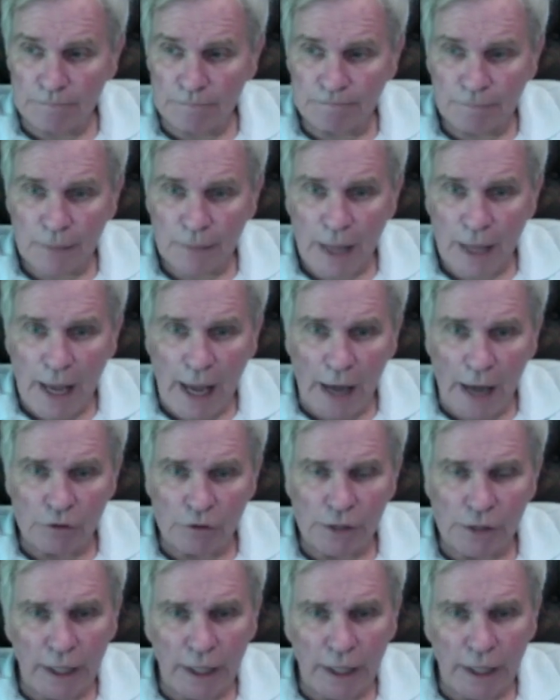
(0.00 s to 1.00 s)
How's
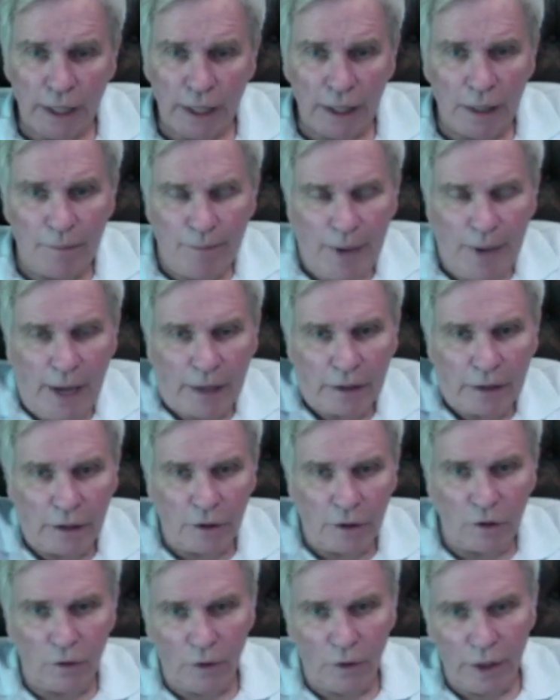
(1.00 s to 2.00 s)
that impacting
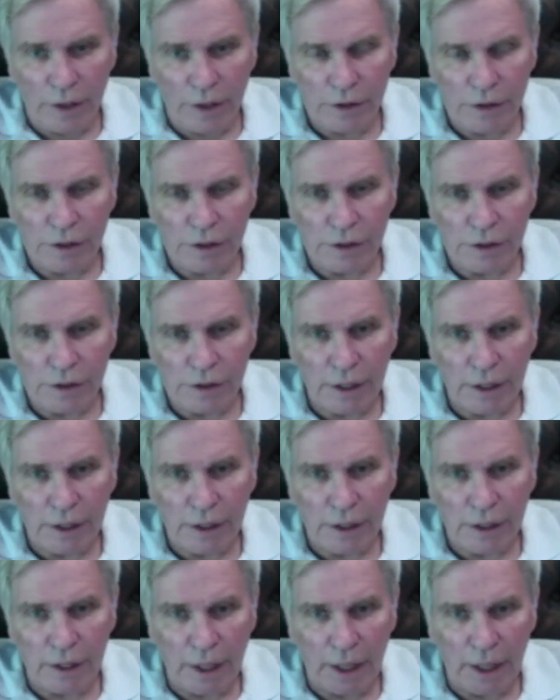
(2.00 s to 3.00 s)
your agency,
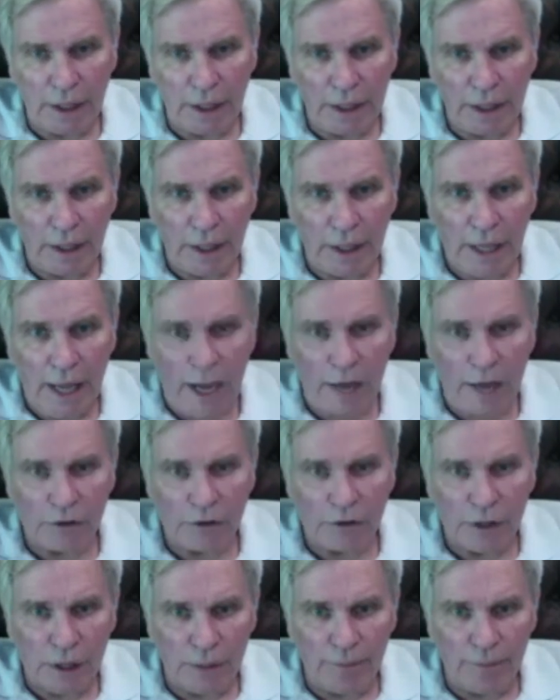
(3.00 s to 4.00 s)
and how's it
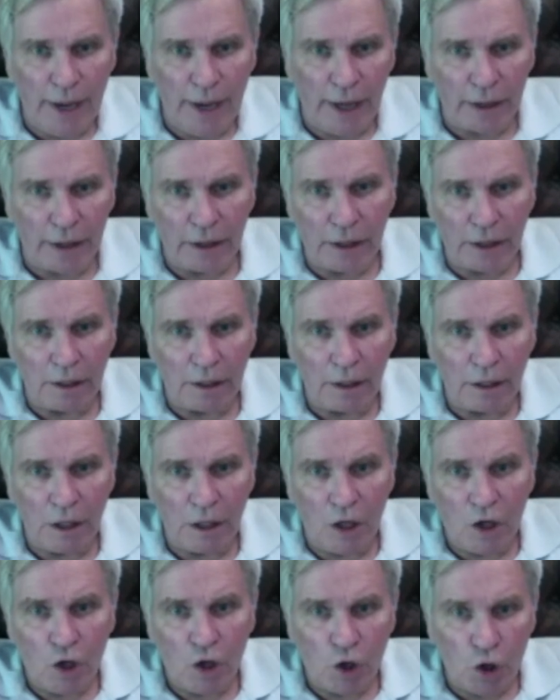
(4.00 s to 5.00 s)
impacting
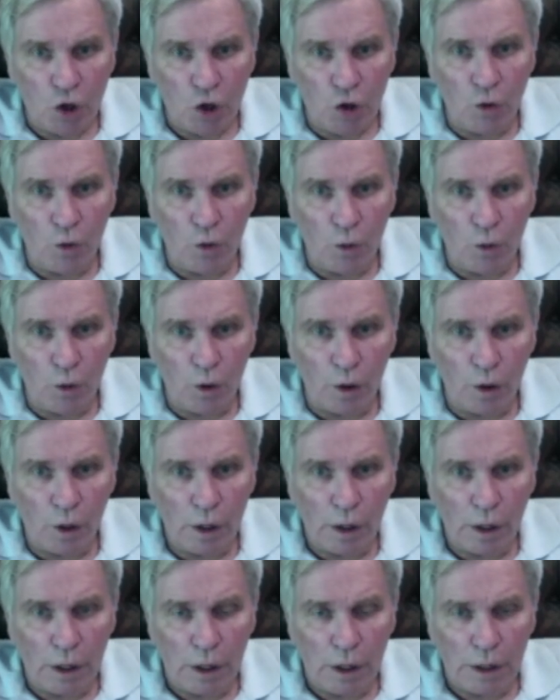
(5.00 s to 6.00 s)
your
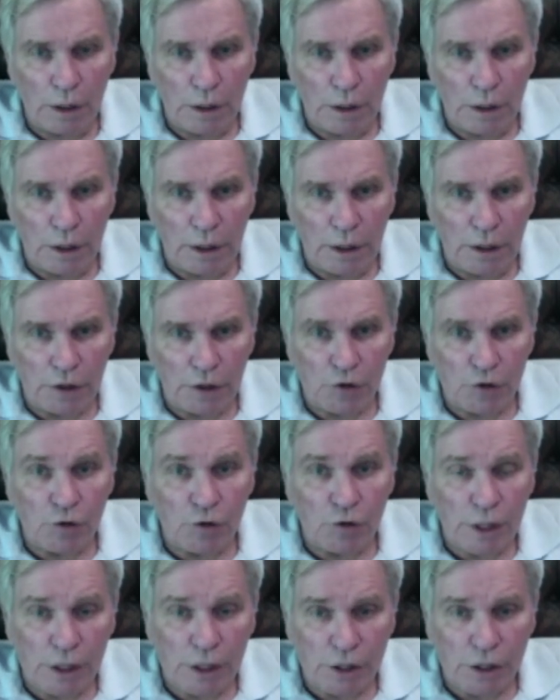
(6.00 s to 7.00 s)

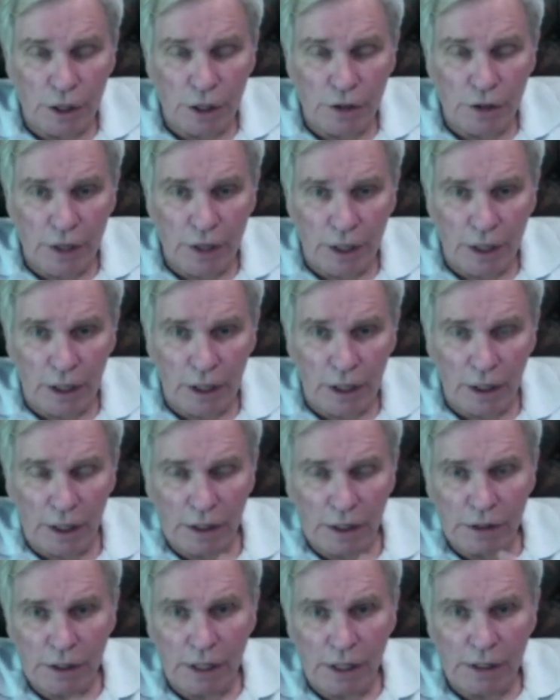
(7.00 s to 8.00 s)
strategic thinking
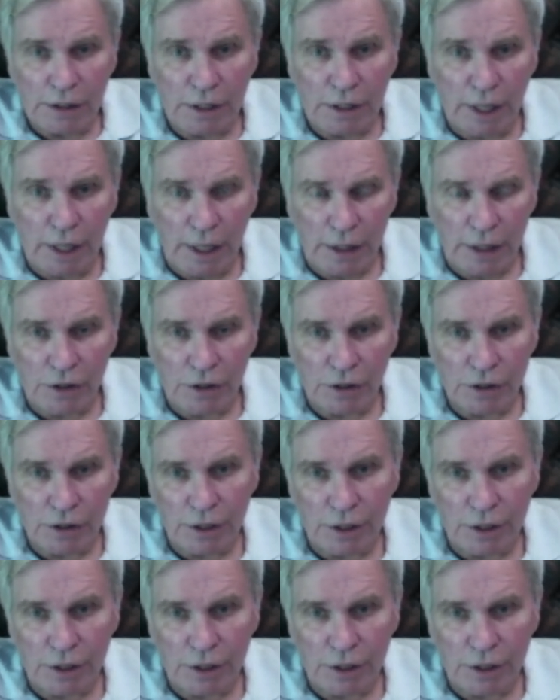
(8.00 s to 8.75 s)
as an agency?